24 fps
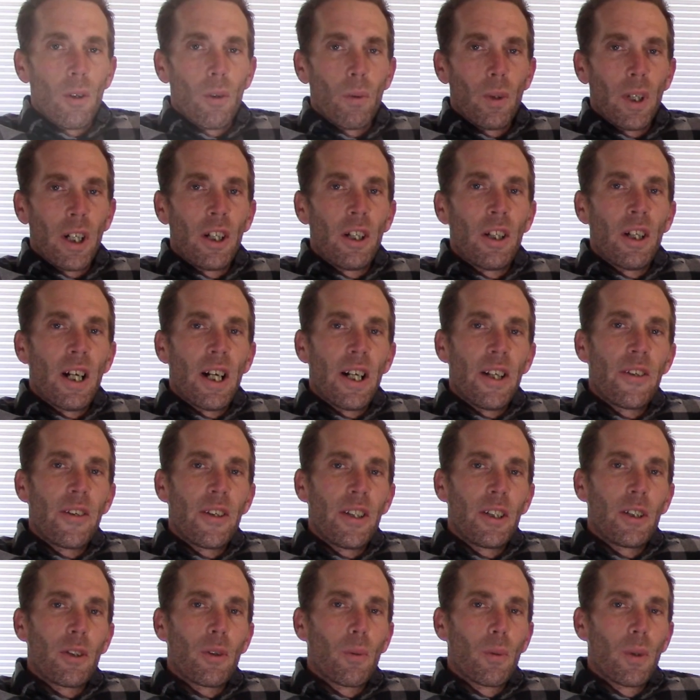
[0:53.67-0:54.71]
Well, I
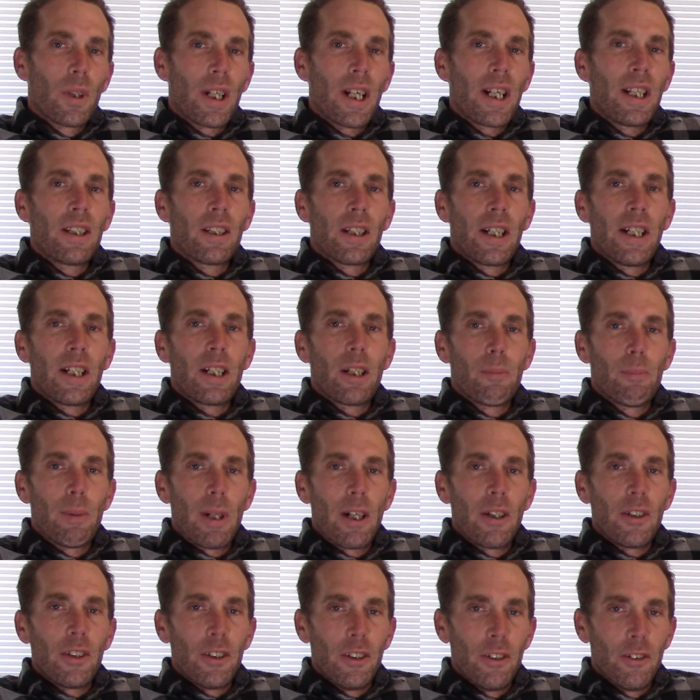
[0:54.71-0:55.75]
think what I like
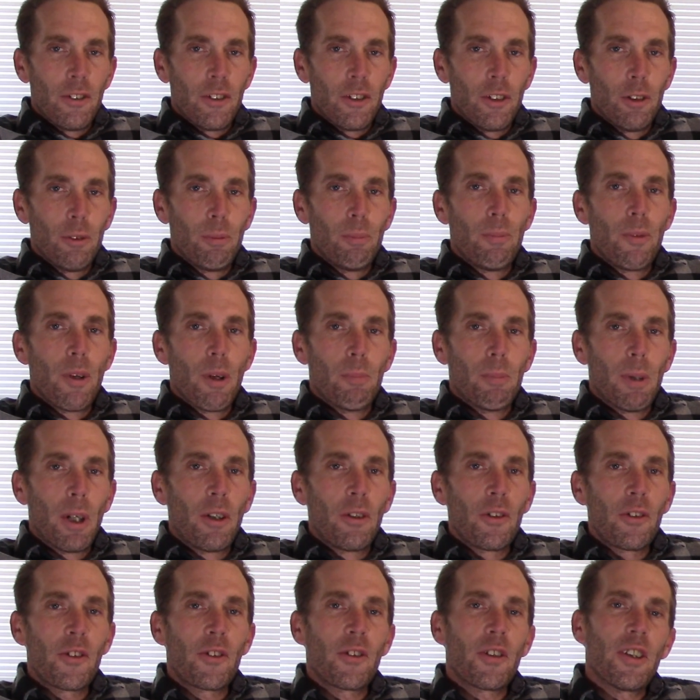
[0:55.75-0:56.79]
about YouTube the
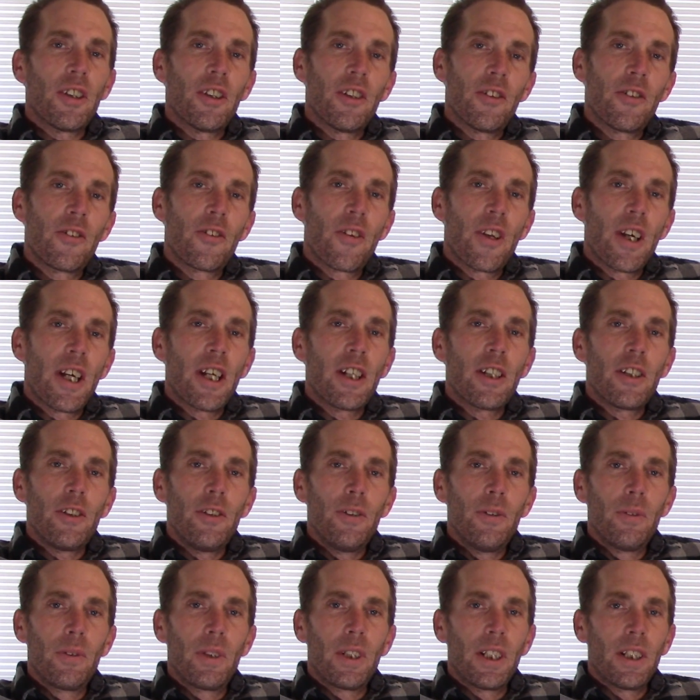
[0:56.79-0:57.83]
most is that
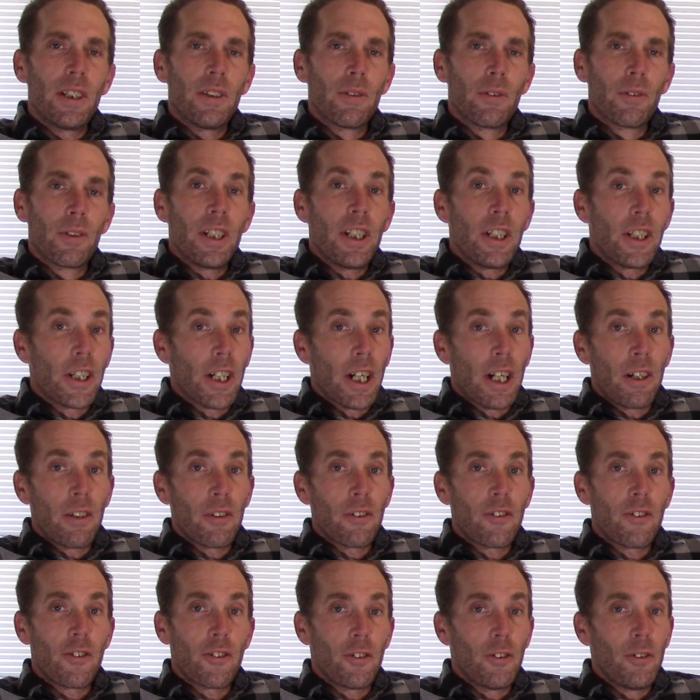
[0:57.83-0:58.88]
you can reach
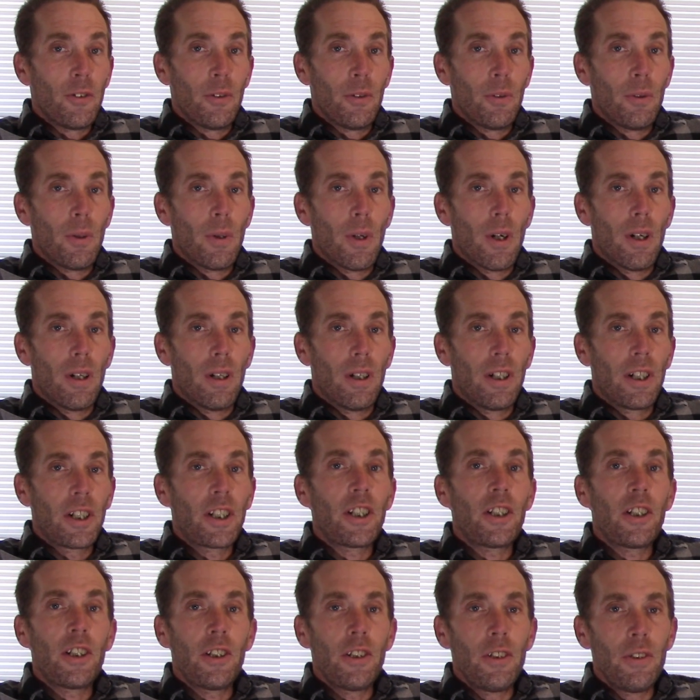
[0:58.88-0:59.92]
out to a
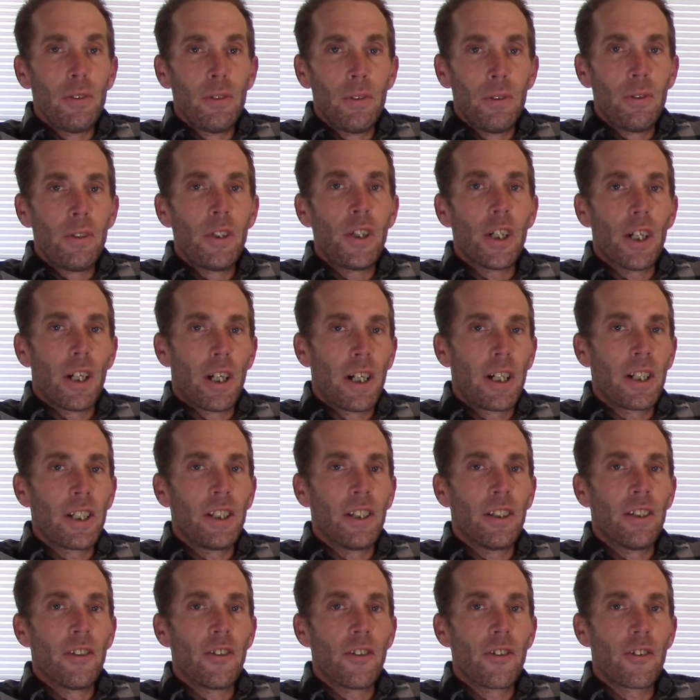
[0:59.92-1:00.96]
huge
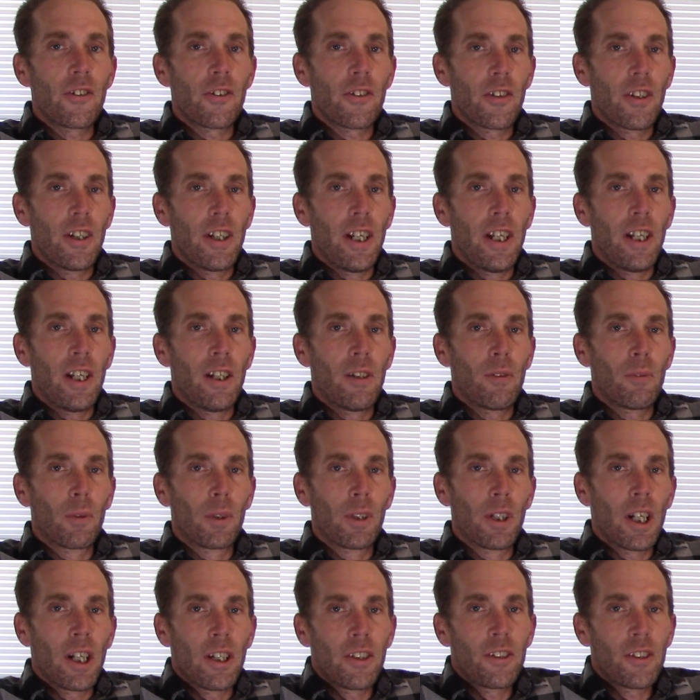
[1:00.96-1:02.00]
audience, and
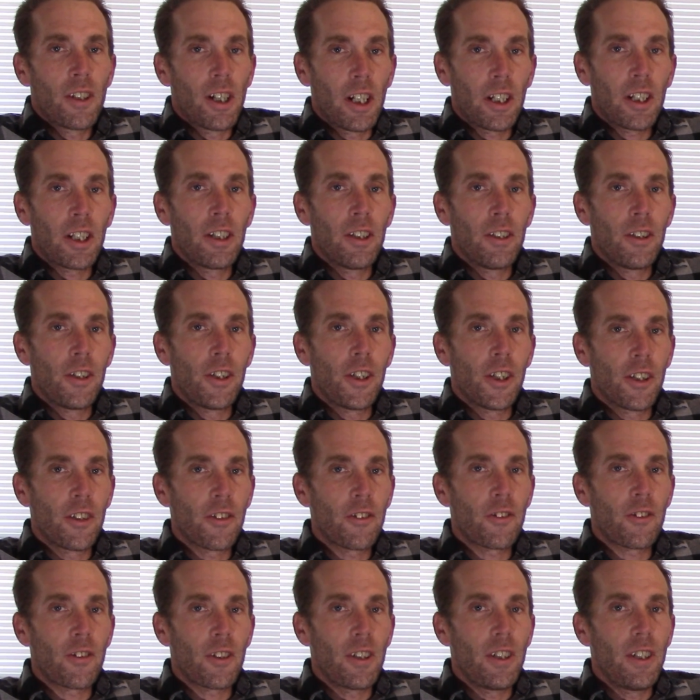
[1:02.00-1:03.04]
we're not talking
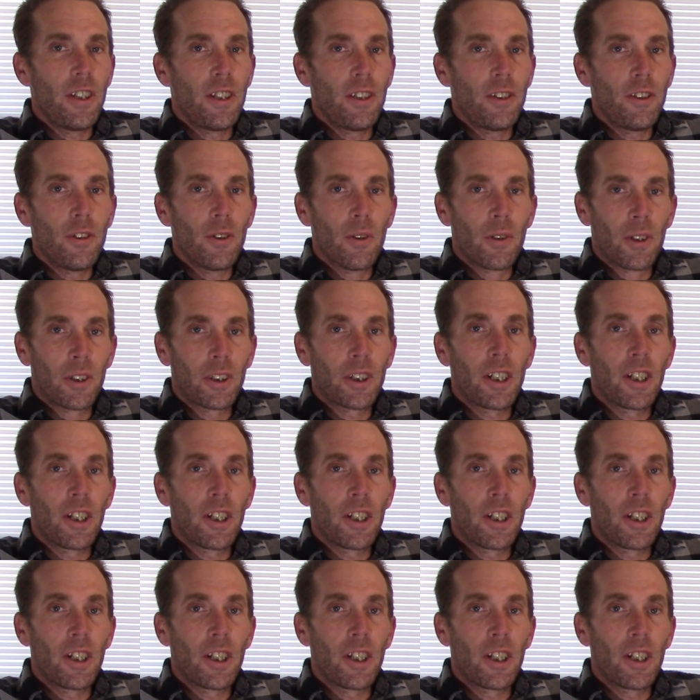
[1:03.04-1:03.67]
just in your